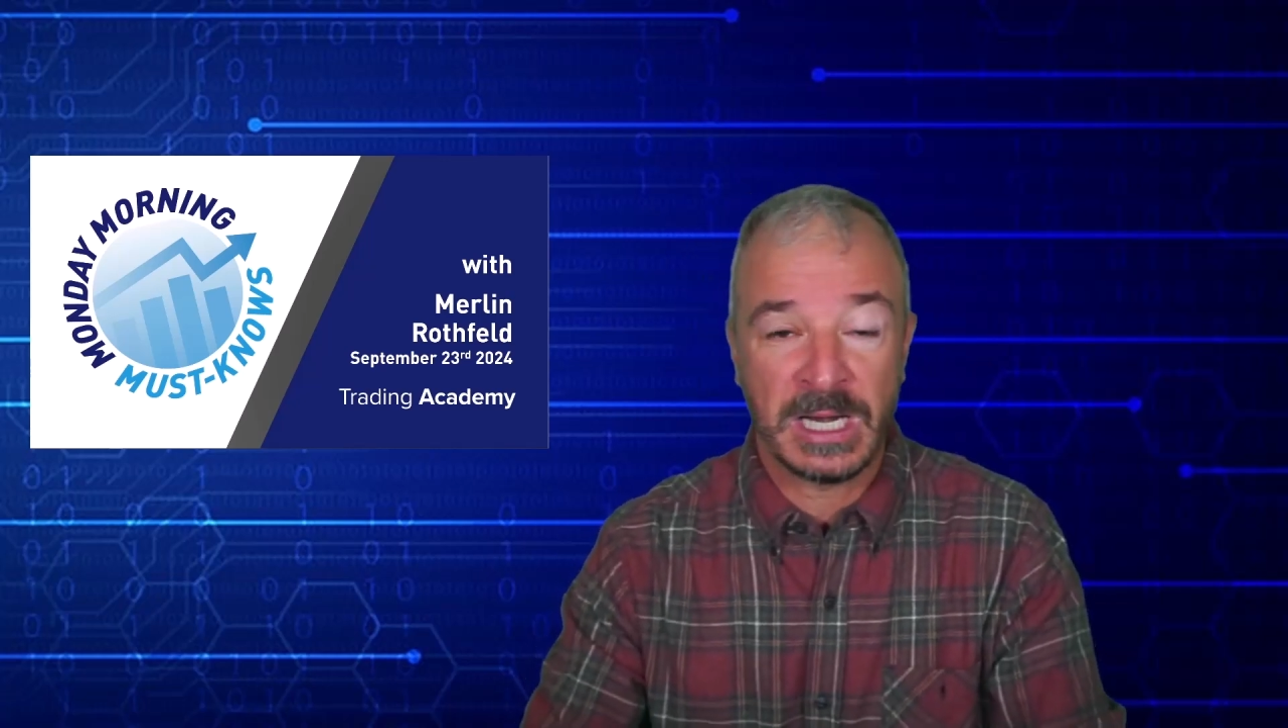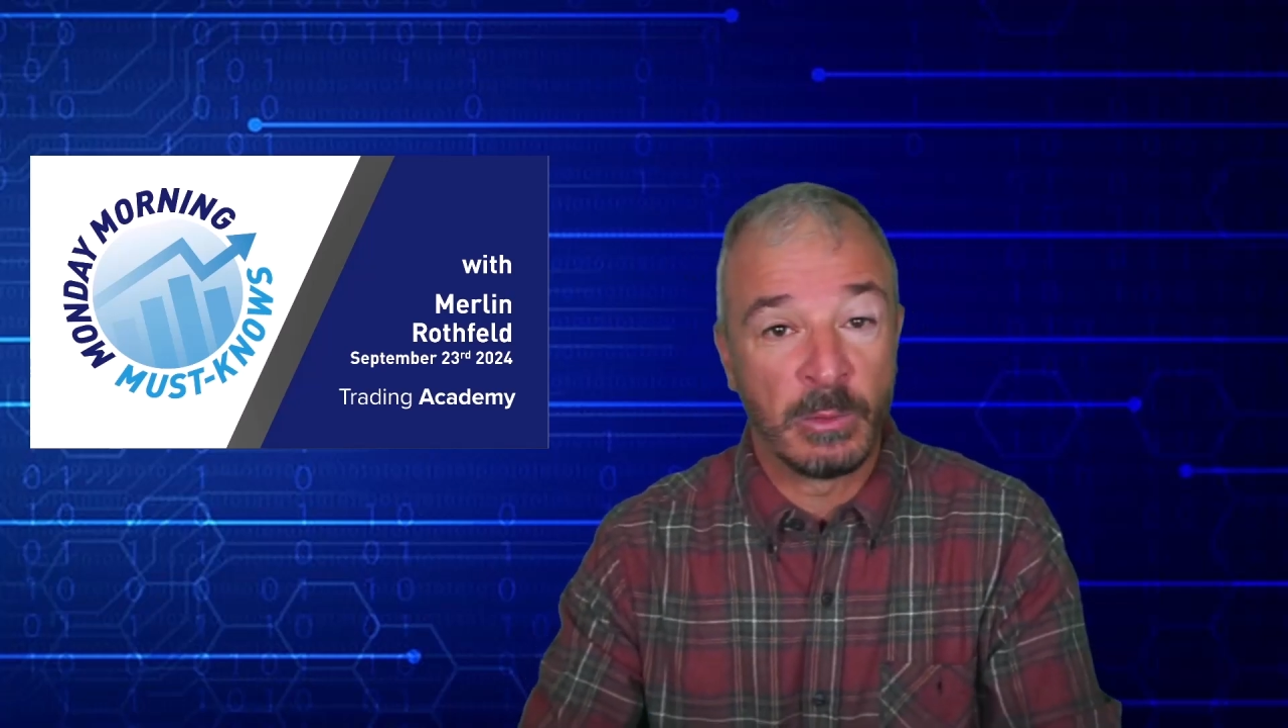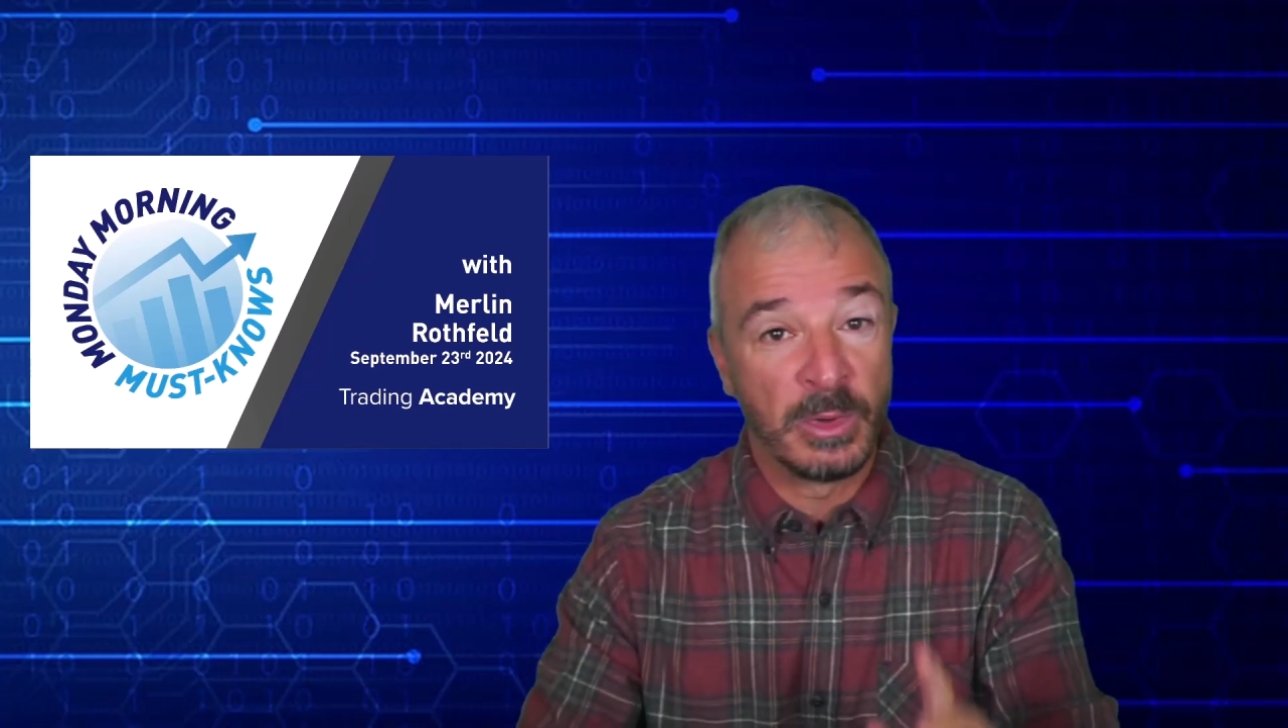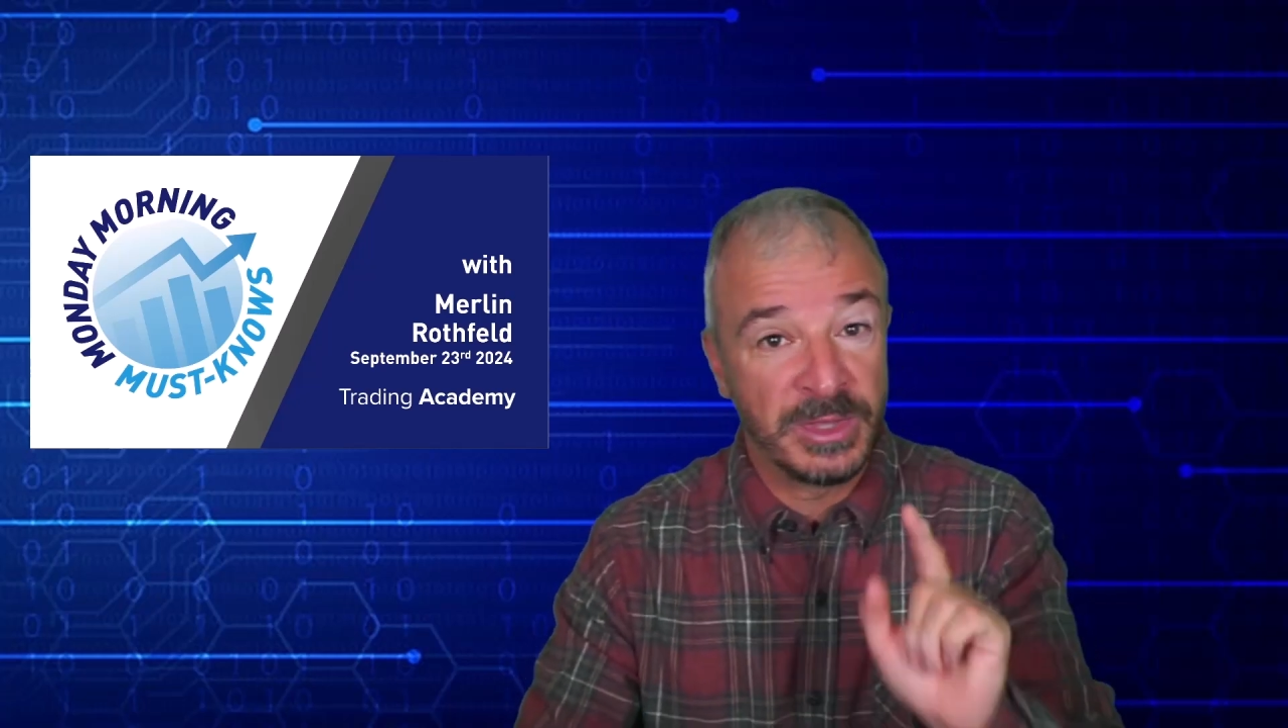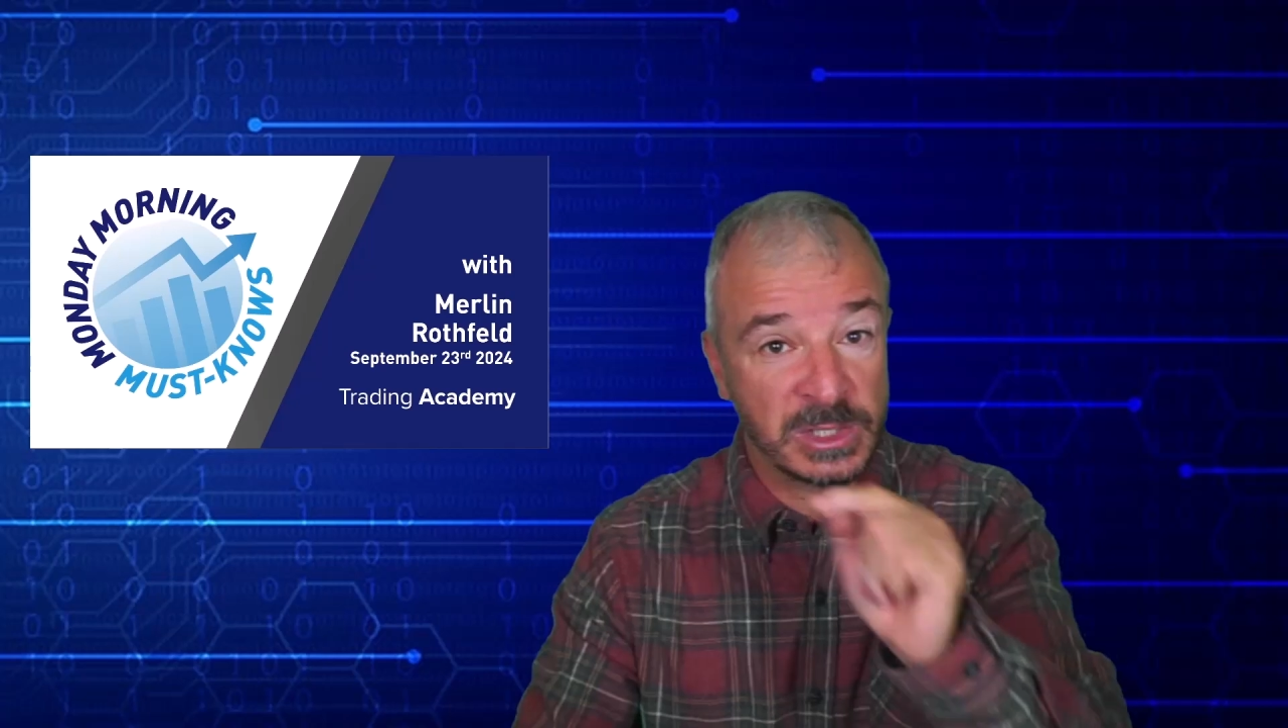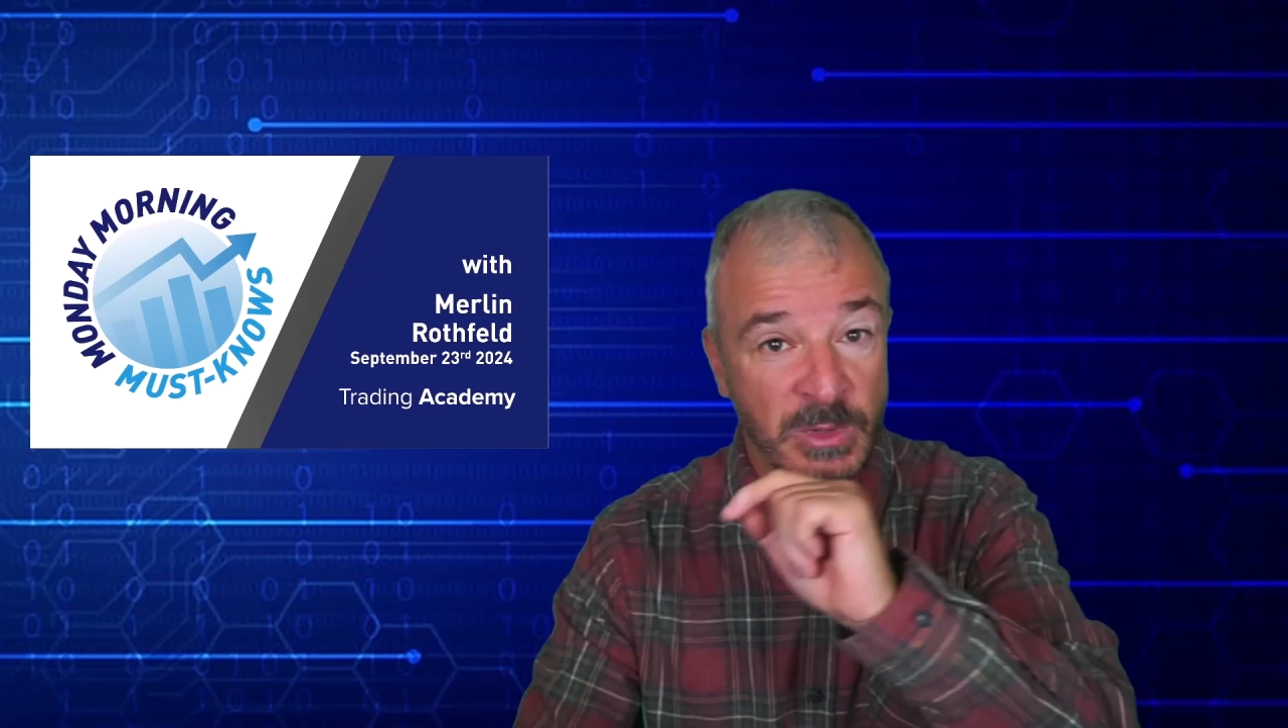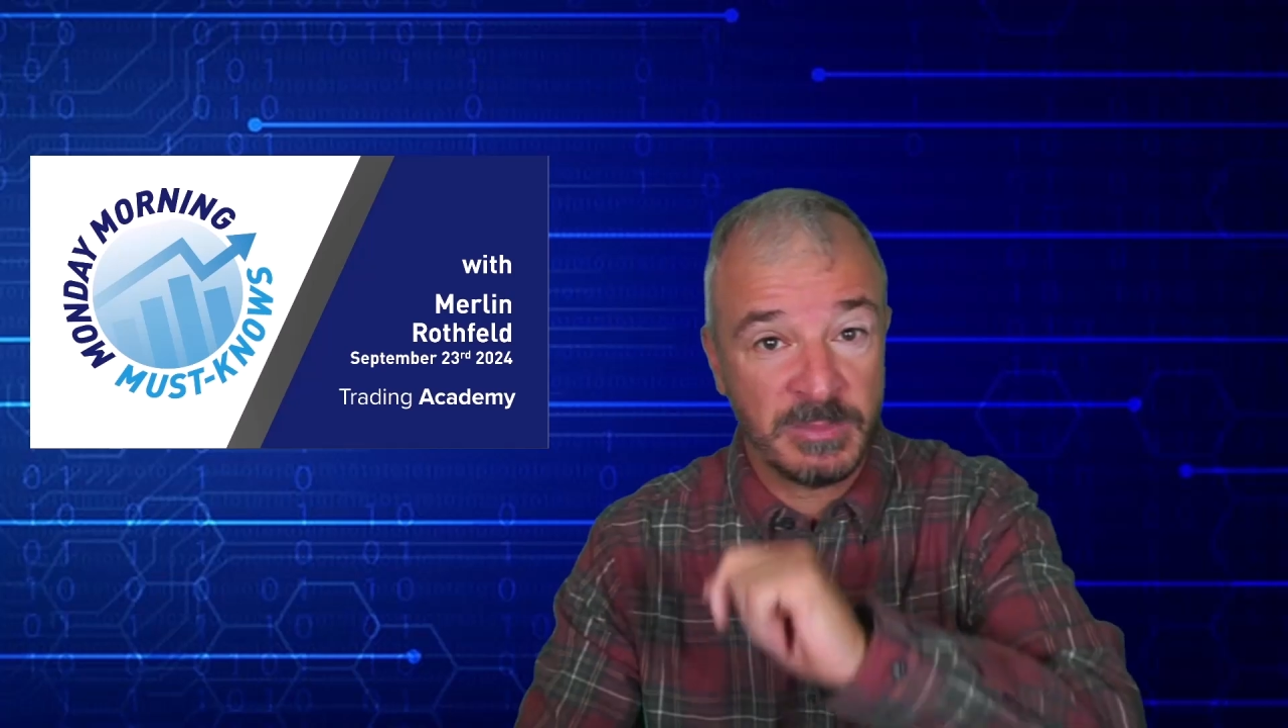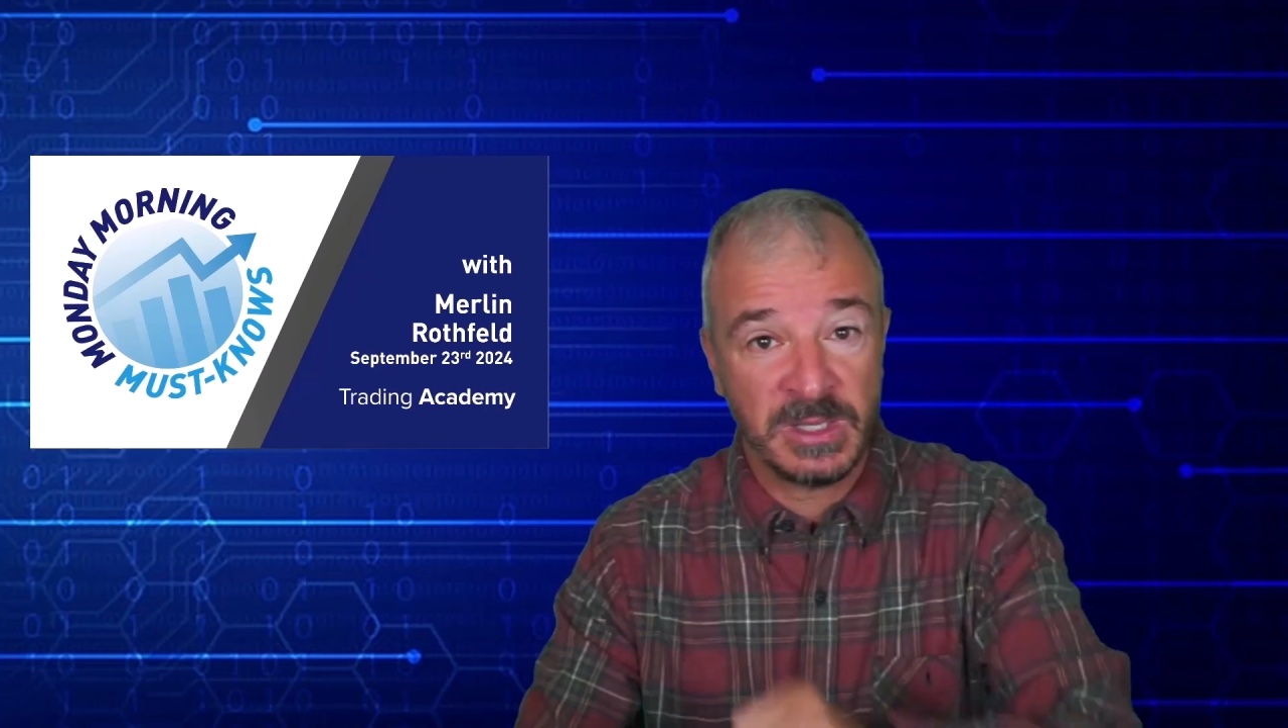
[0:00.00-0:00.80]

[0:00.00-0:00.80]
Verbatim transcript: Now, will this week